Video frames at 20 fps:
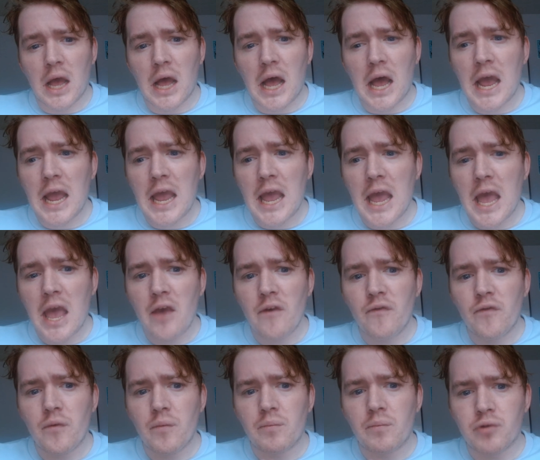I
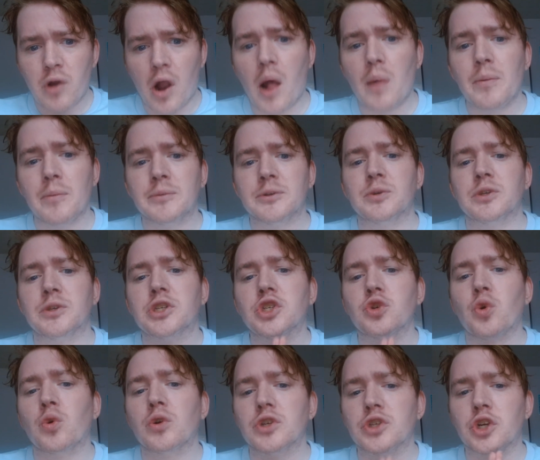have problems with
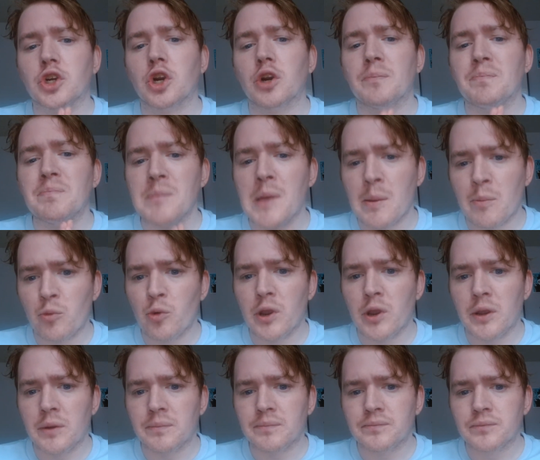short-term
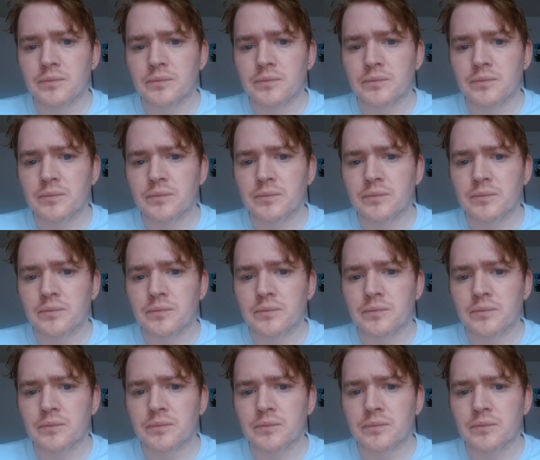memory.